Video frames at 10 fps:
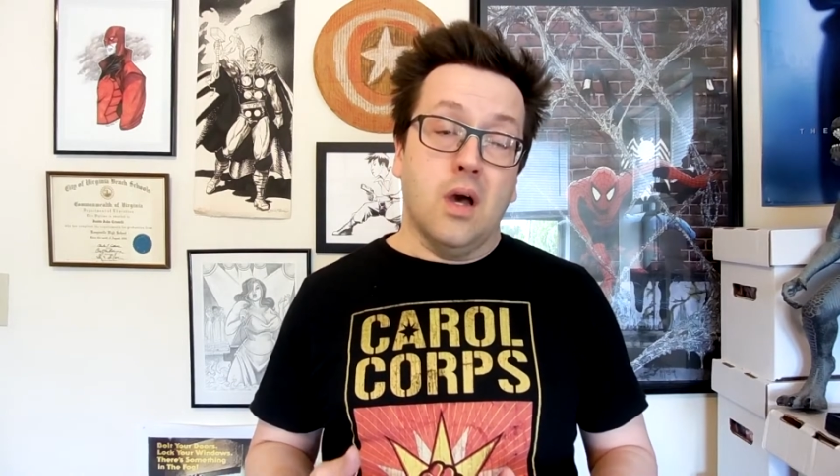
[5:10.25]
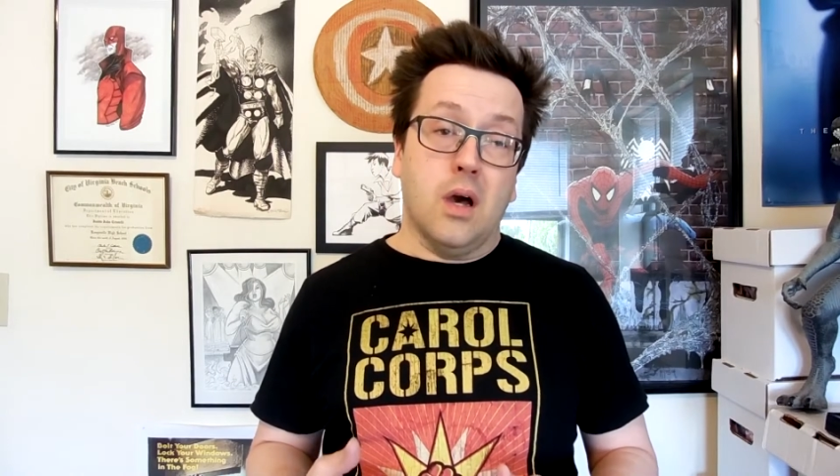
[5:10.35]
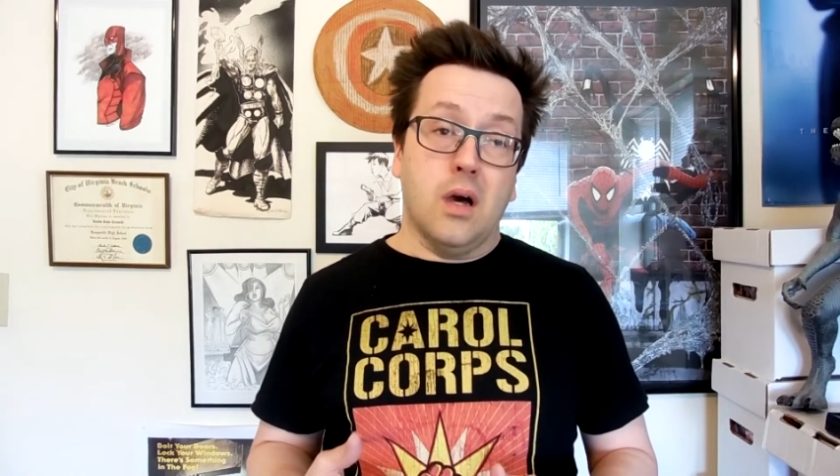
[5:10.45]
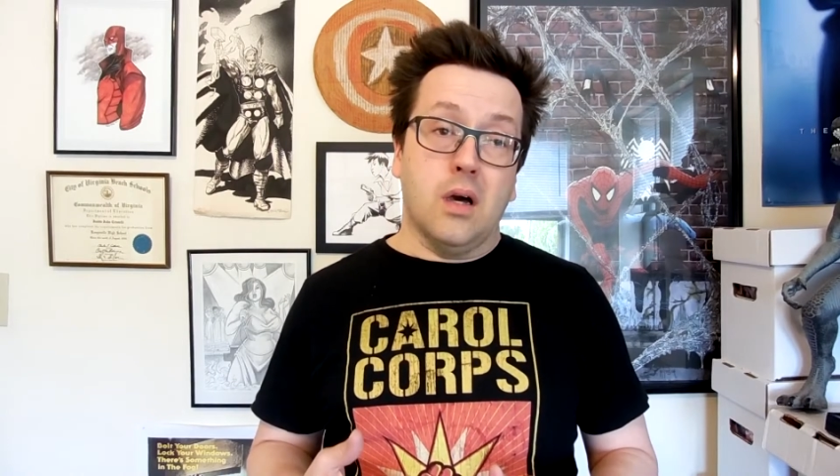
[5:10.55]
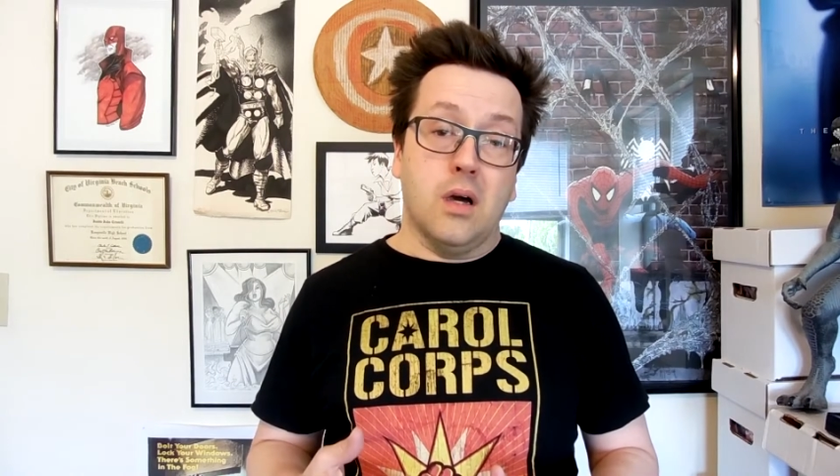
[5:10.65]

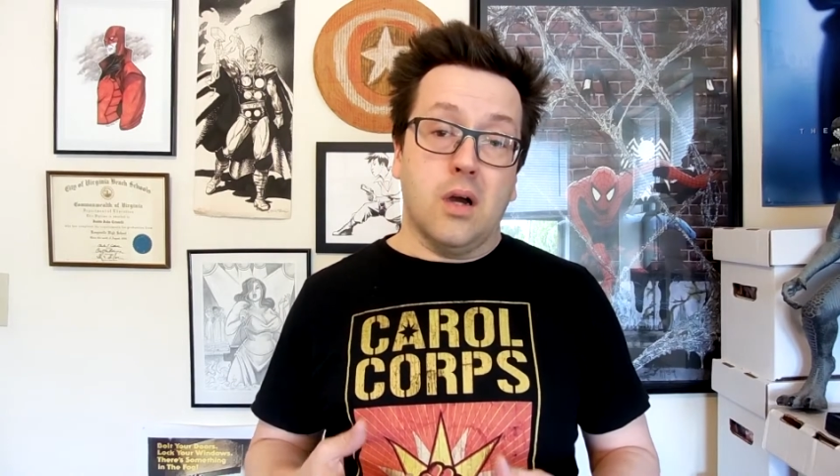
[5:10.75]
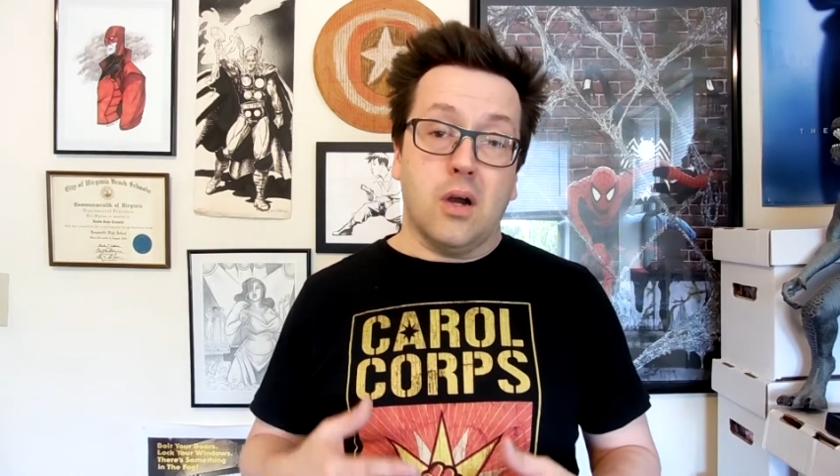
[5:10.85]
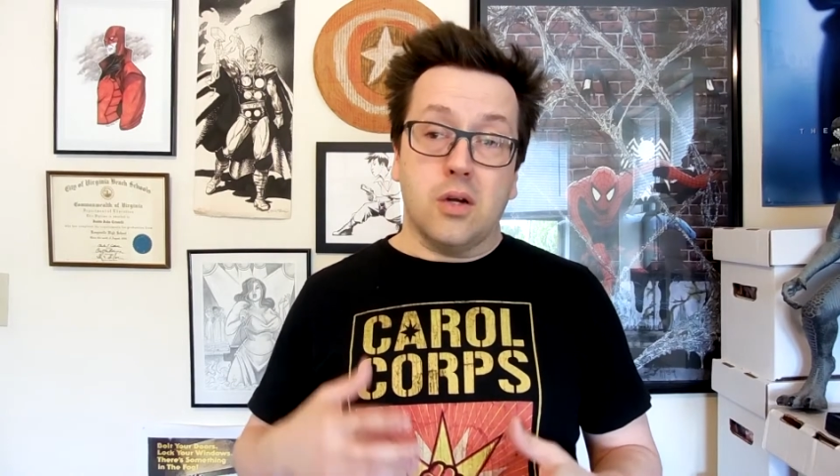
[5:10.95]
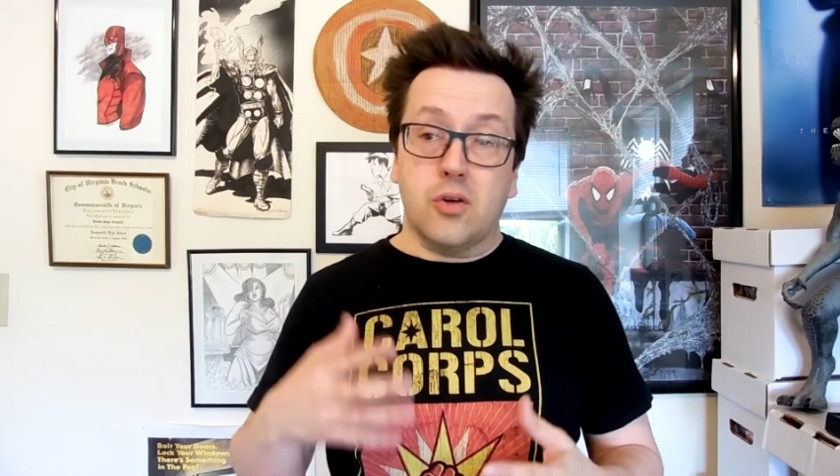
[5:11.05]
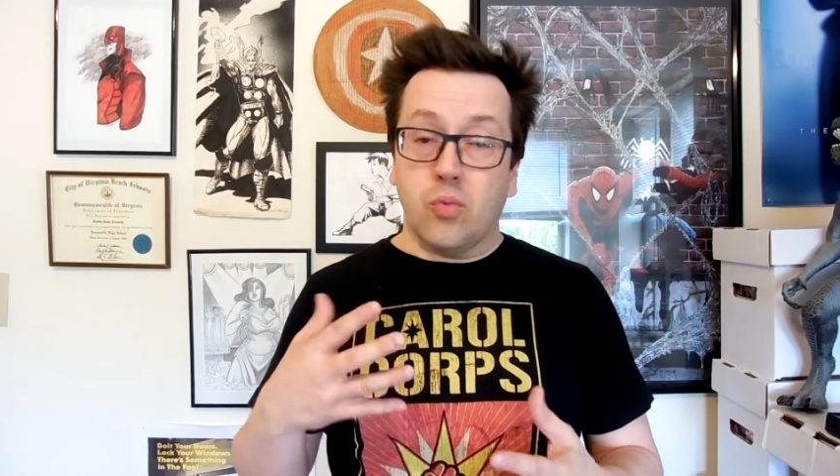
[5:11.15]

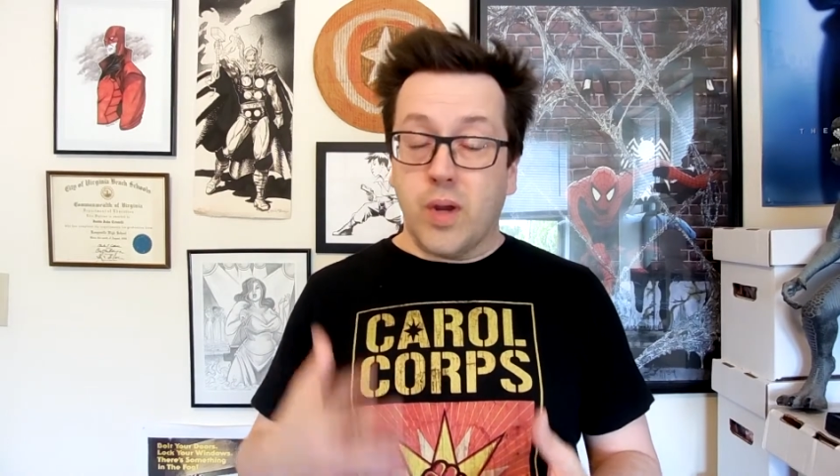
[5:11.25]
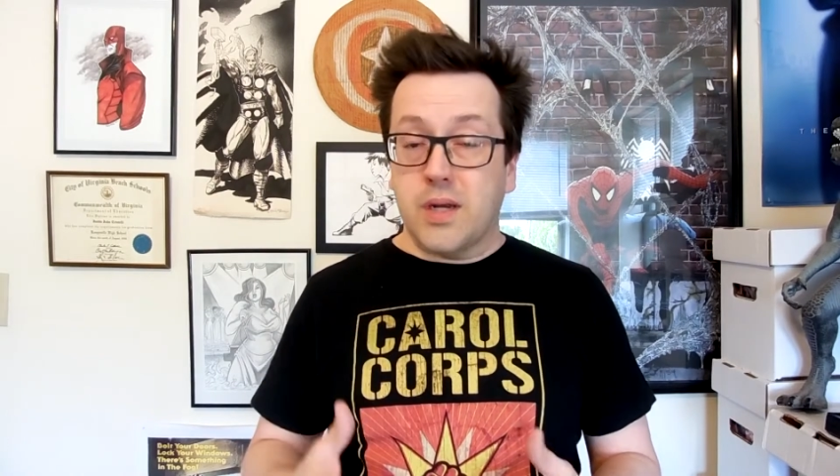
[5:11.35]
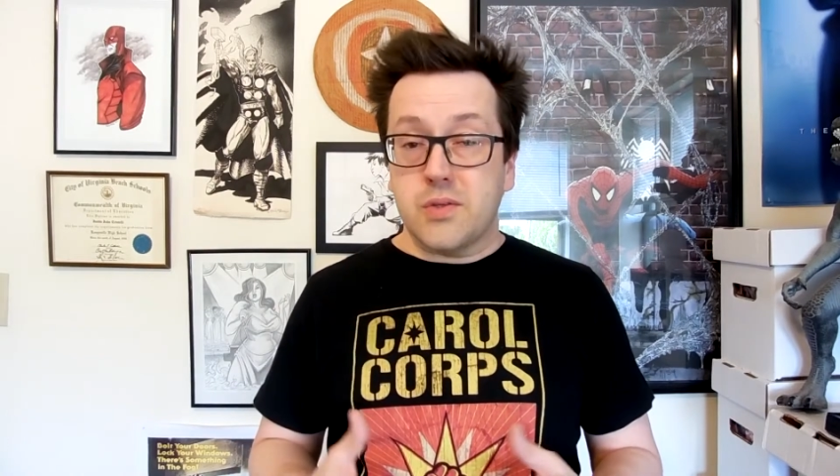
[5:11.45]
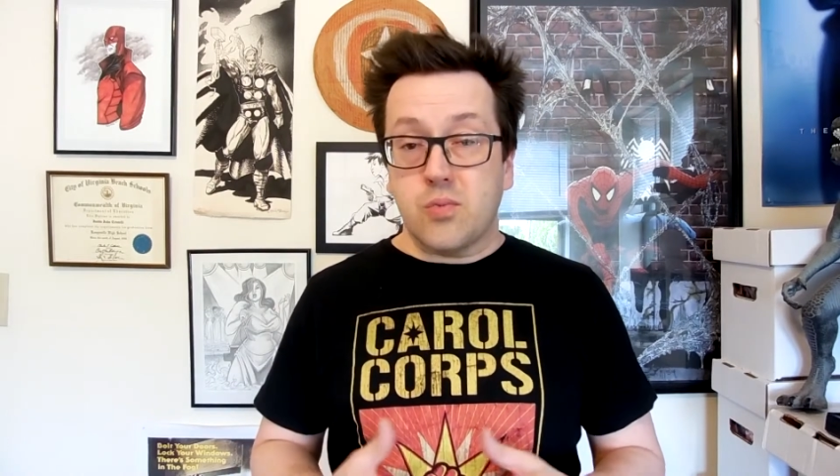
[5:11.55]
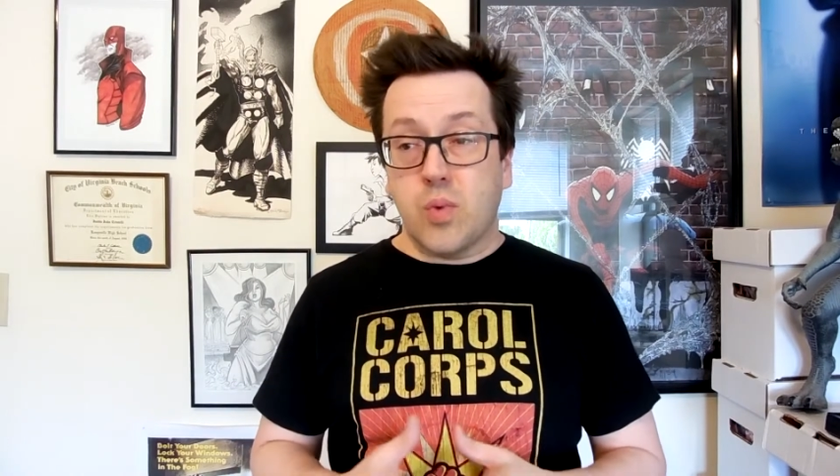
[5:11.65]
are
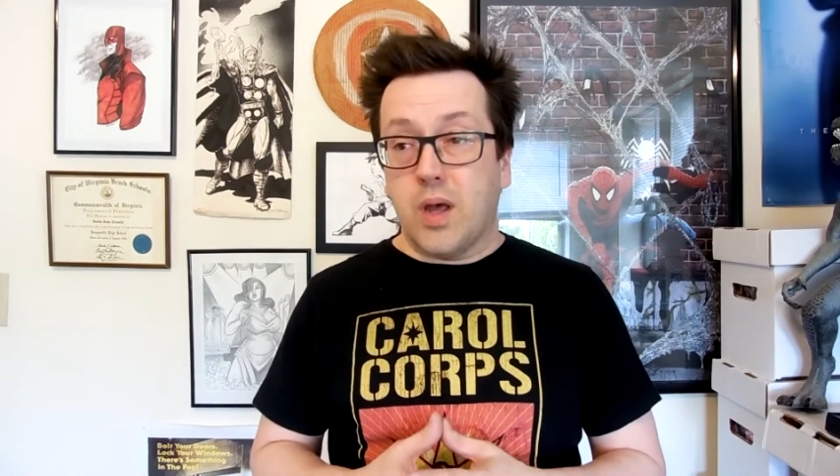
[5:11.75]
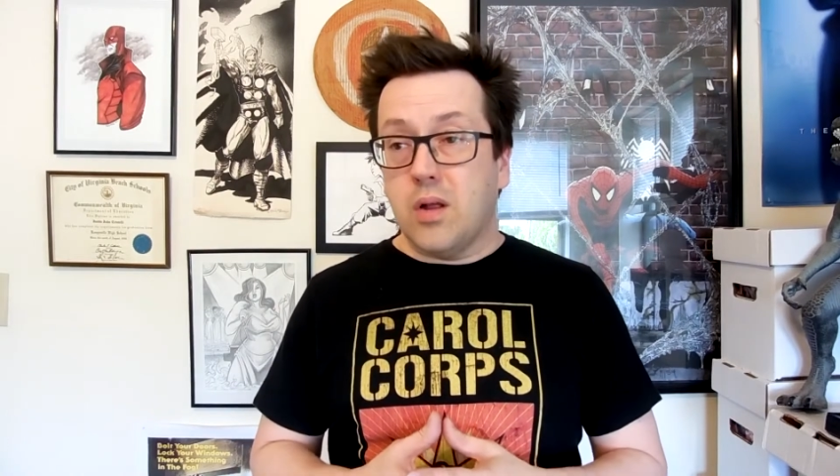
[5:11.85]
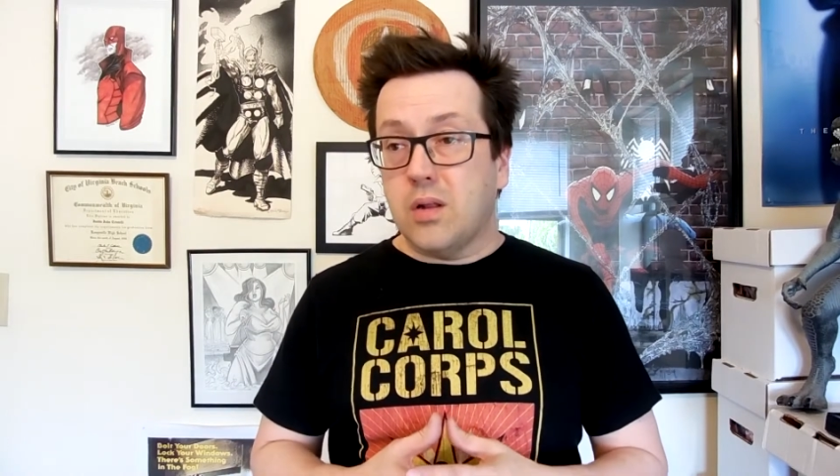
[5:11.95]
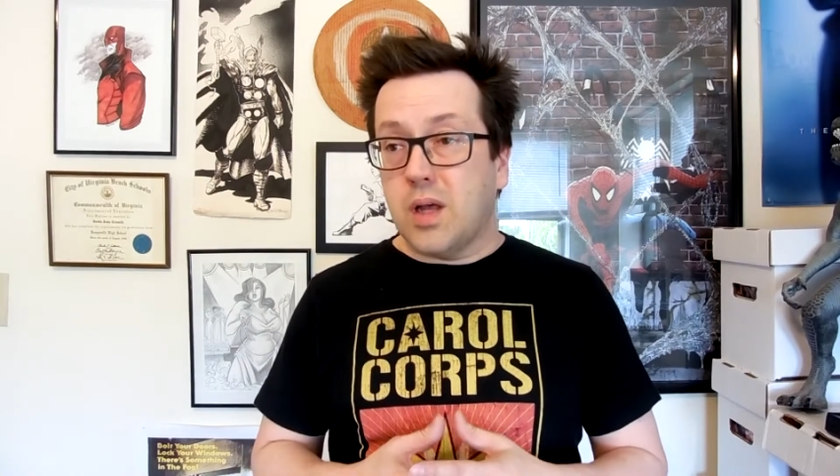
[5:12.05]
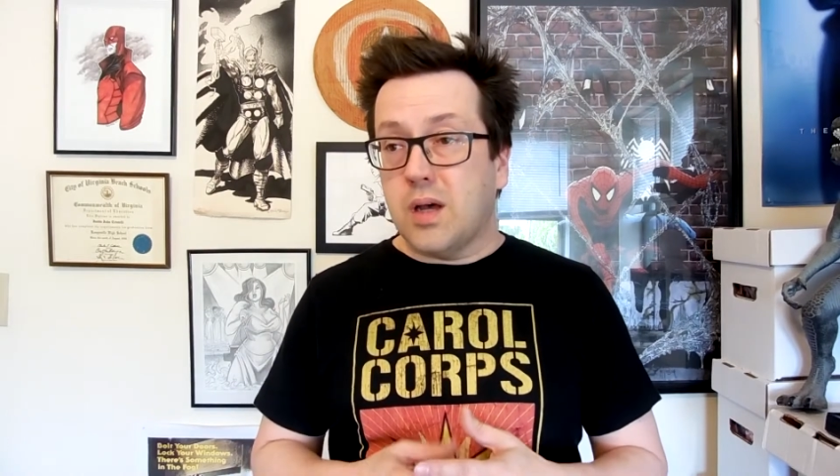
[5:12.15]
great as
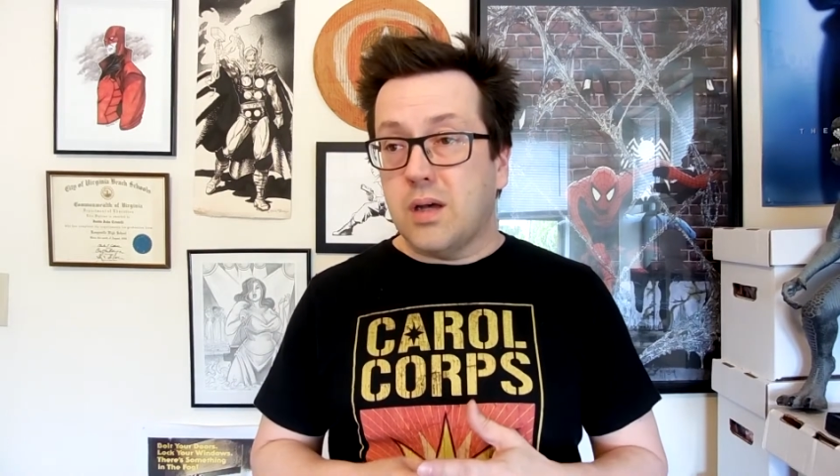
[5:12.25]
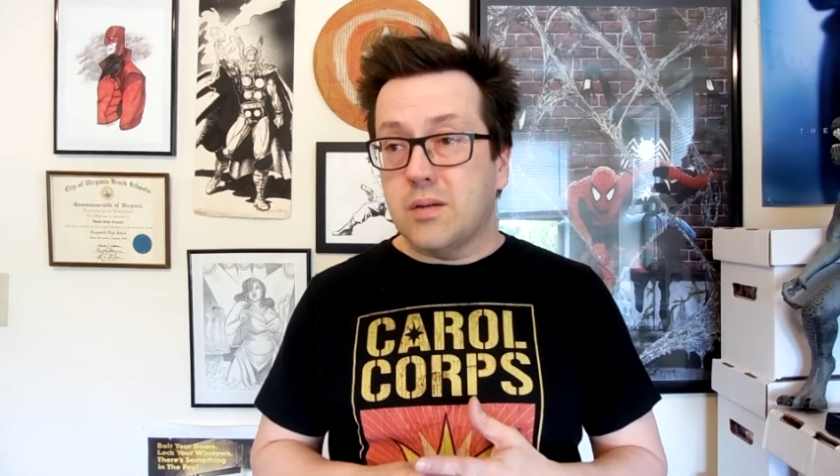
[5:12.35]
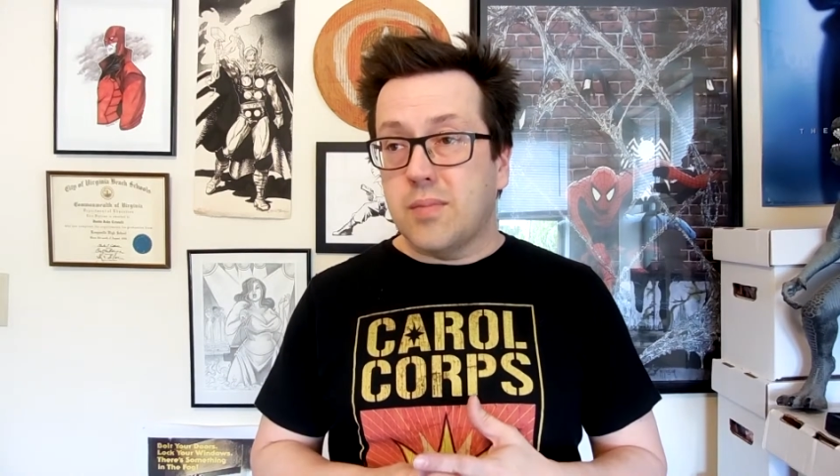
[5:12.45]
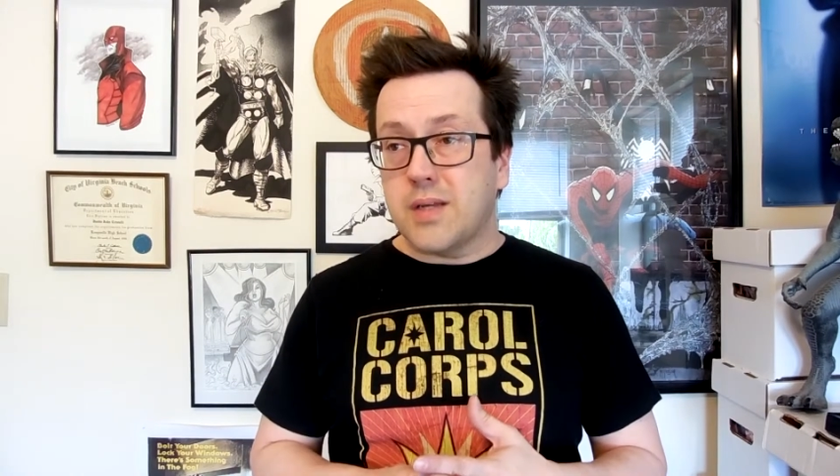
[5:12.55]
well.